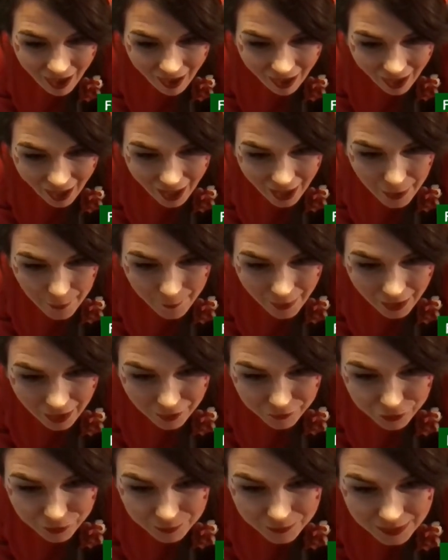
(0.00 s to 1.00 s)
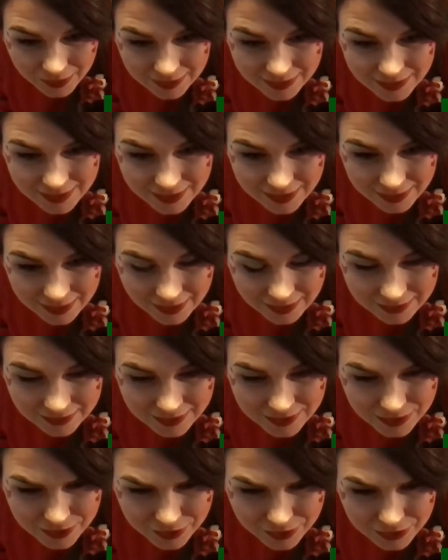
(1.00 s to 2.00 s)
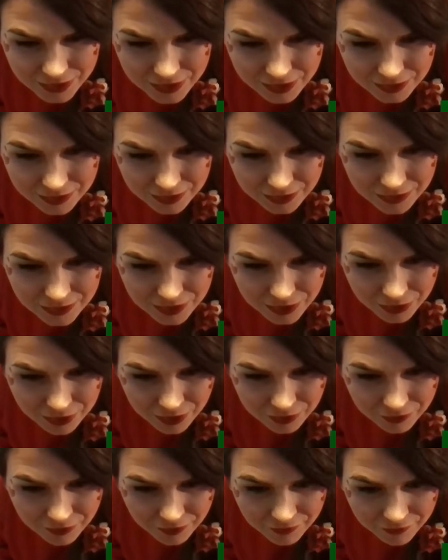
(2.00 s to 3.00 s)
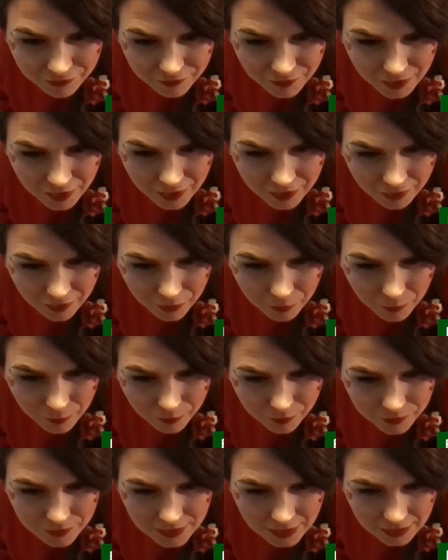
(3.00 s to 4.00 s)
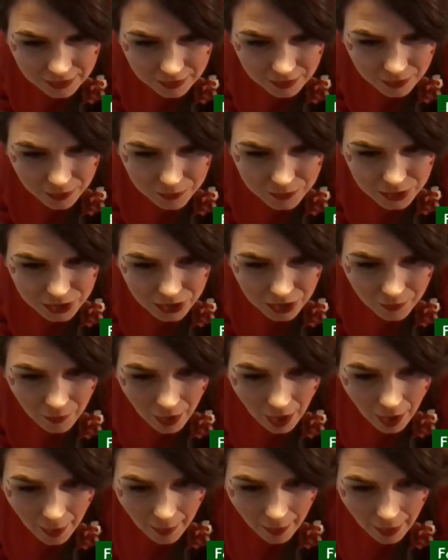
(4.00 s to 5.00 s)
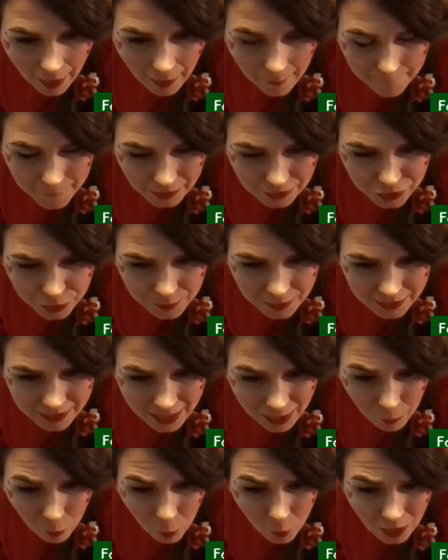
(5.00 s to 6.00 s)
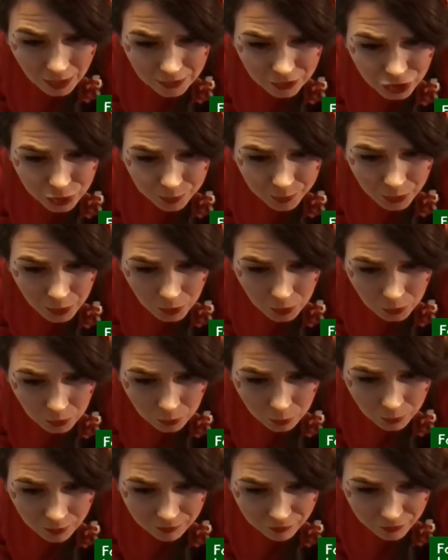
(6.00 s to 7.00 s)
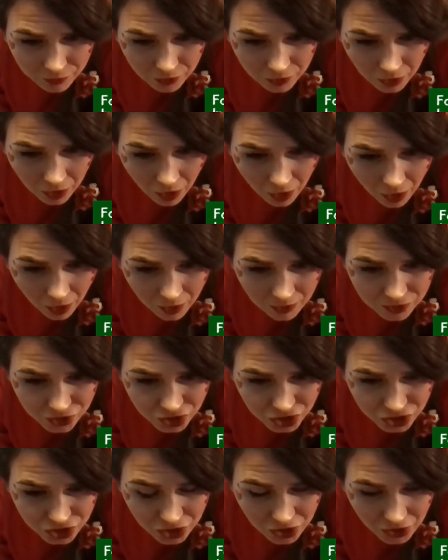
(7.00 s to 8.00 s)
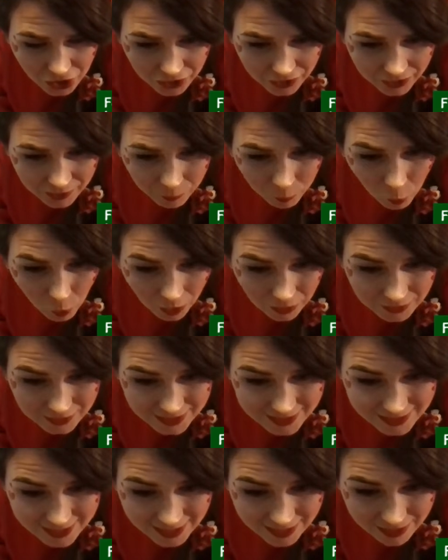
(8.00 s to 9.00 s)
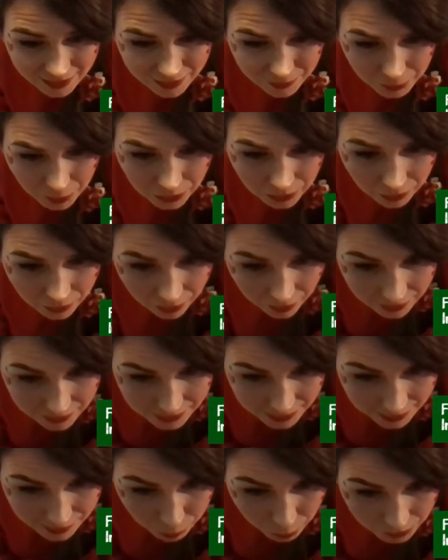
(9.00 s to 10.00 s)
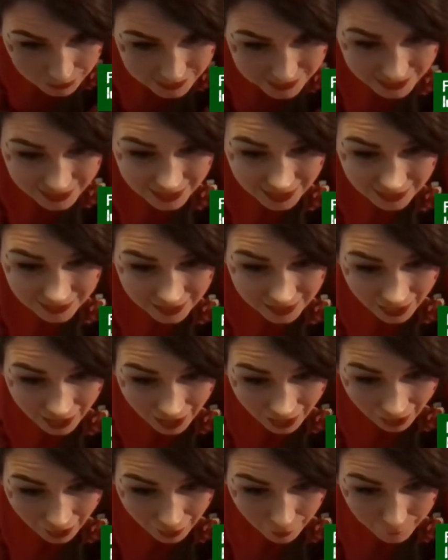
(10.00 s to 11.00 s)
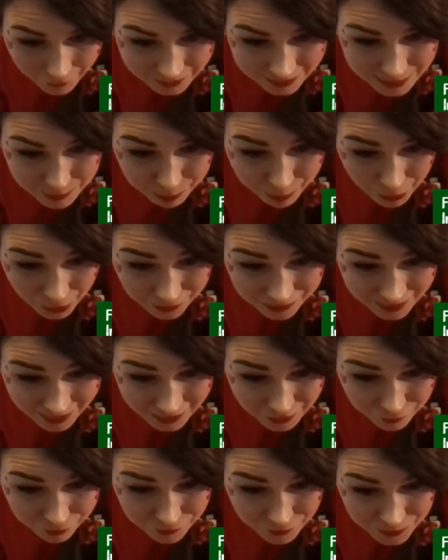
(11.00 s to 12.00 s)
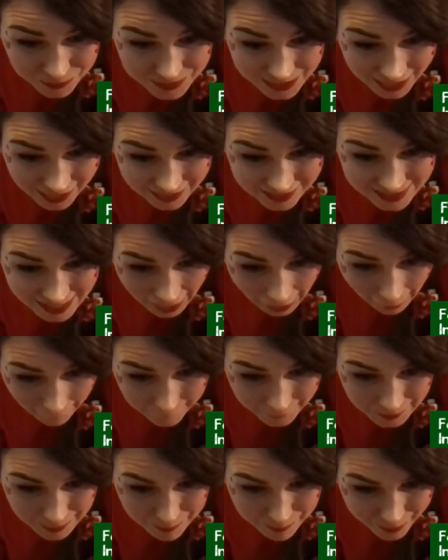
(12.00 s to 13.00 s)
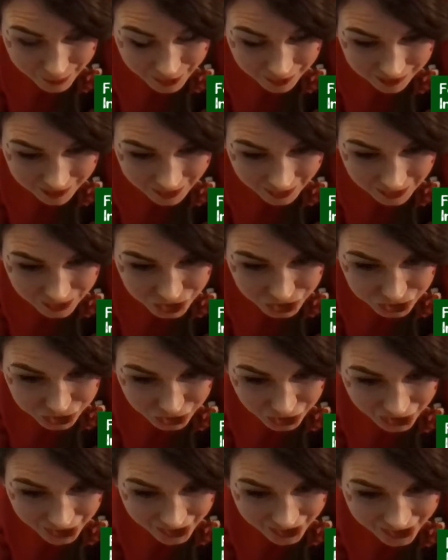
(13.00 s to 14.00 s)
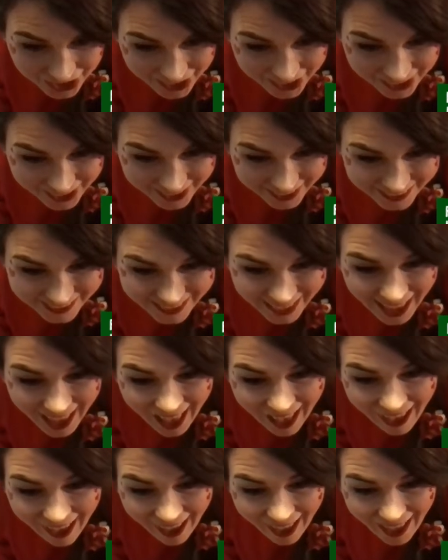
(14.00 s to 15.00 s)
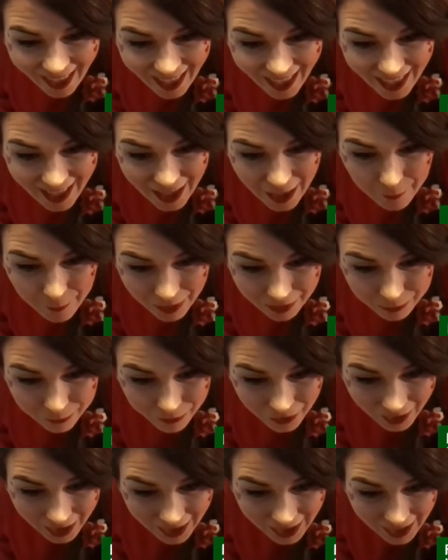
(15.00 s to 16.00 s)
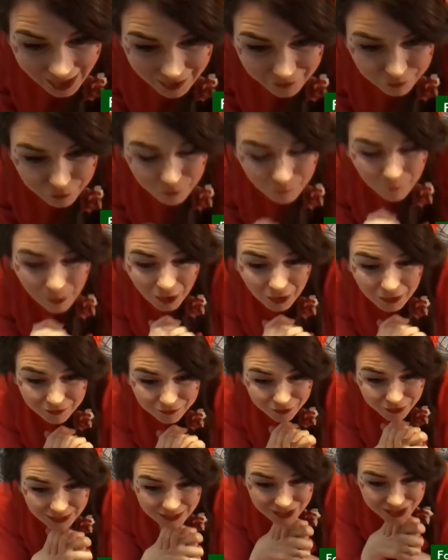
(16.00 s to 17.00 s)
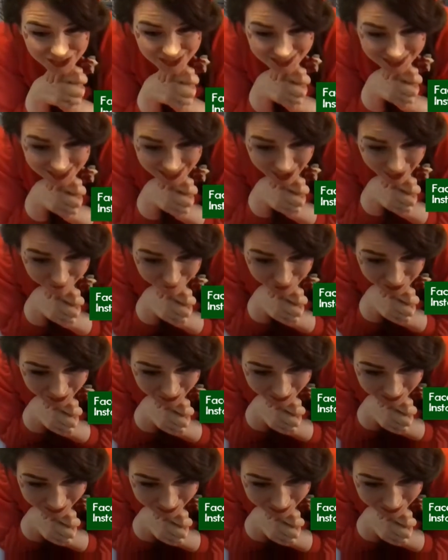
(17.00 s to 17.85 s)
Um, hi from Nancy and Alistair in Sunderland. Sorry if I've uh, I can't remember if I said hello to you. Uh, Benjamin near Welshpool. We've got Sean and Wallasey. Well, I can't say Wallasey, yeah. Um, and his birthday in a few days. Happy birthday, Sean. Um, and we've got hi from Oliver, age seven.